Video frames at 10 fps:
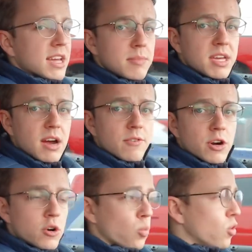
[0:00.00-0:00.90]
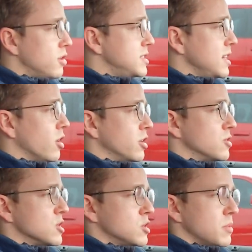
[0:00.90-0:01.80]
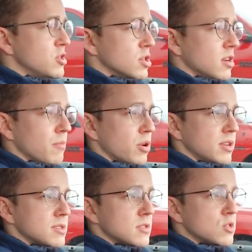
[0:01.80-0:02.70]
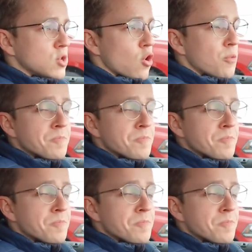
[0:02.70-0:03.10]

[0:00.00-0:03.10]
going to be covered under warranty on your suspension components. So